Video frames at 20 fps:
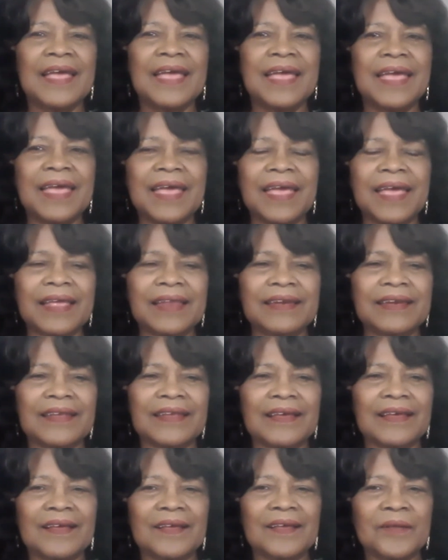
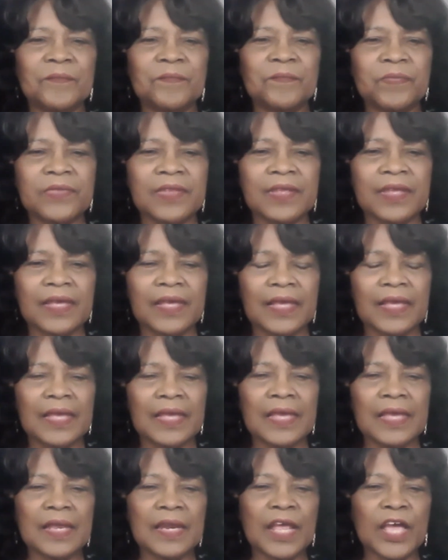and
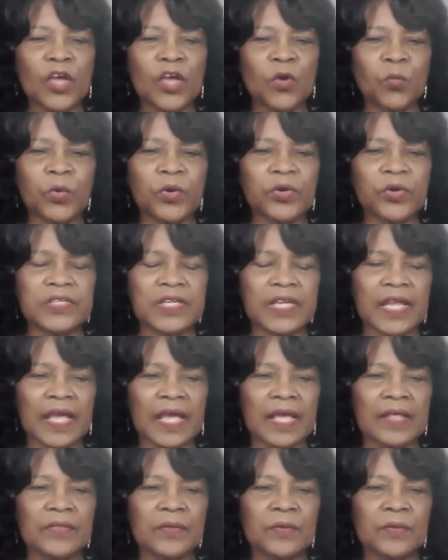he and I worked
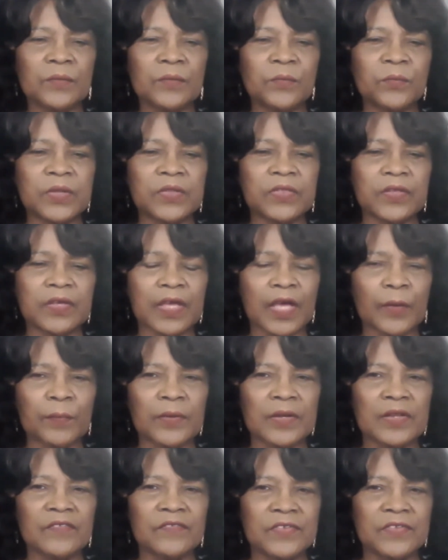together with a
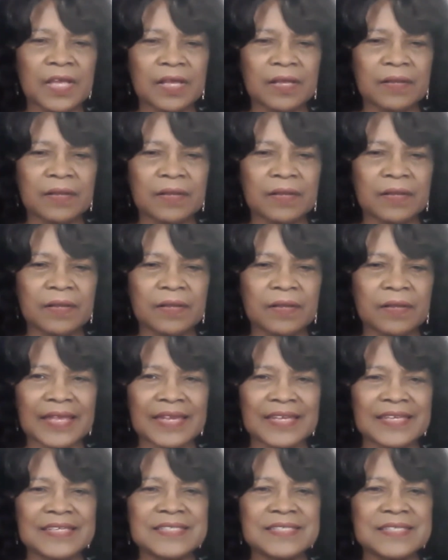couple of young
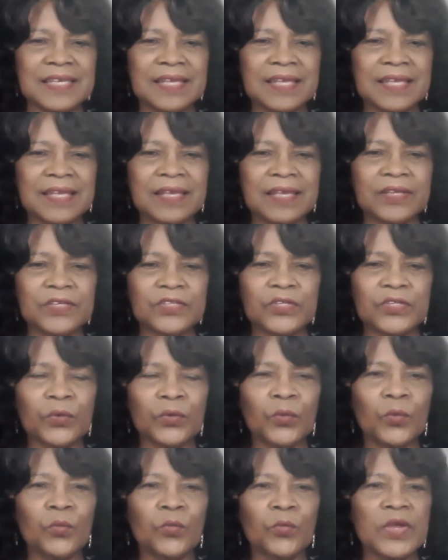ladies
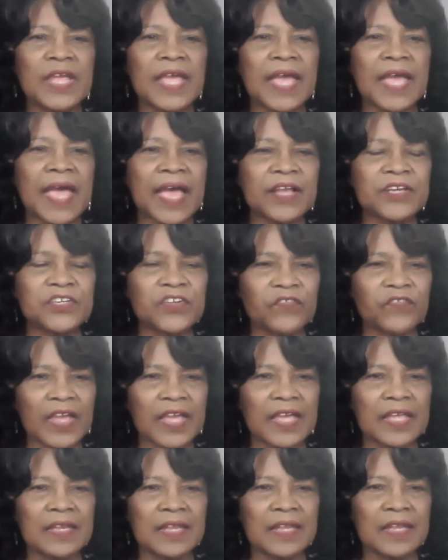to
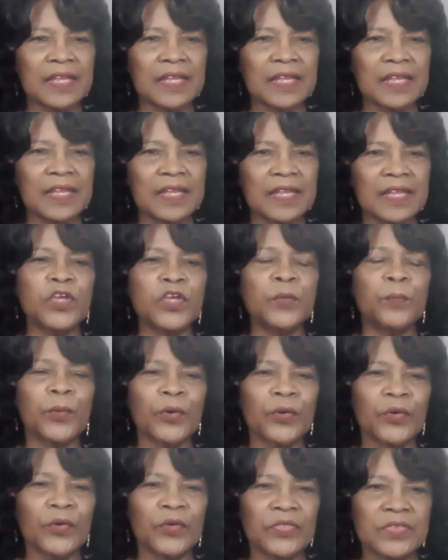reactivate and give
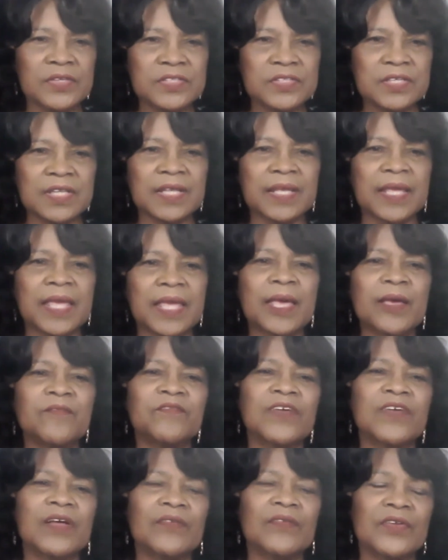rebirth to the
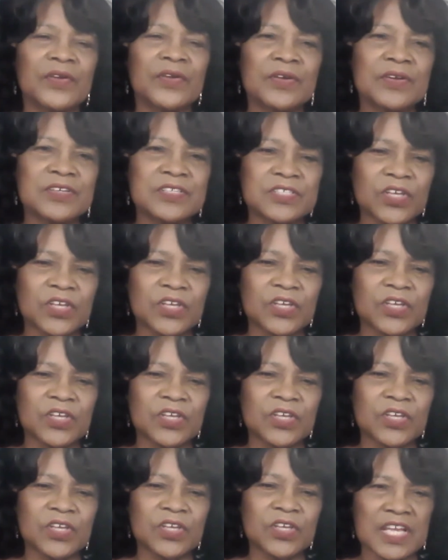Camp Founder Girls
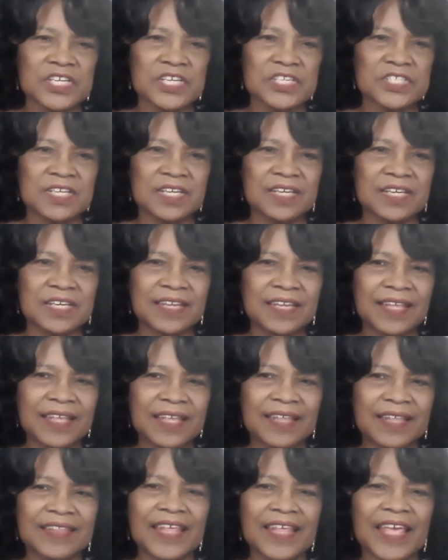organization.
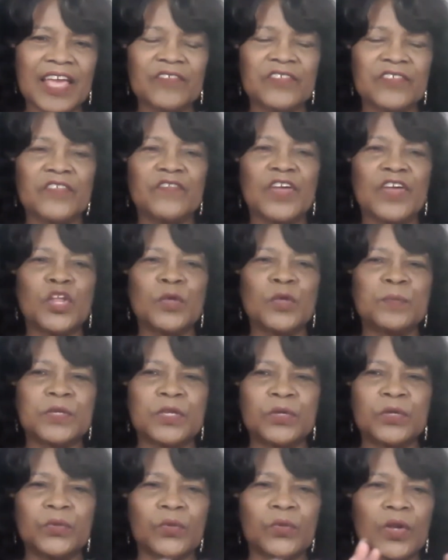They have developed a
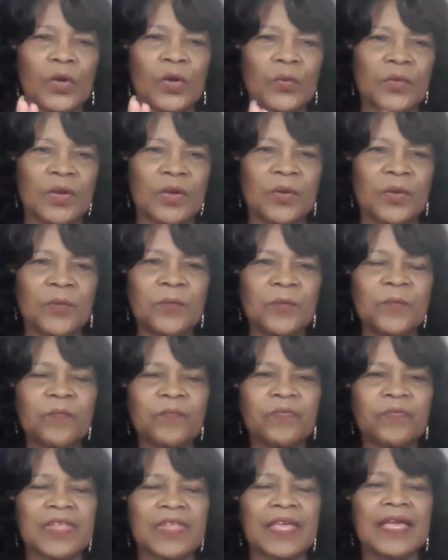new logo,
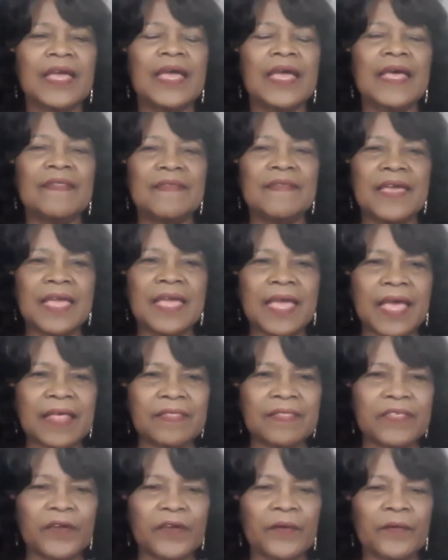and they had
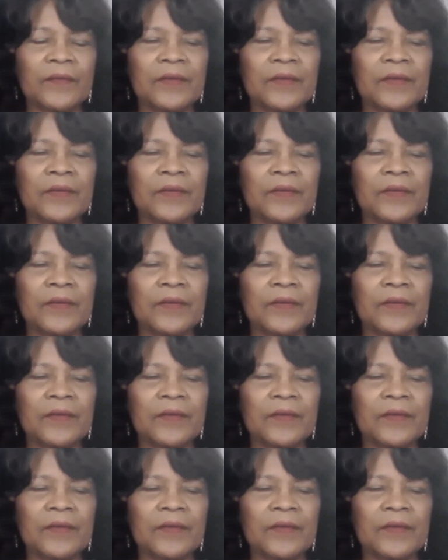their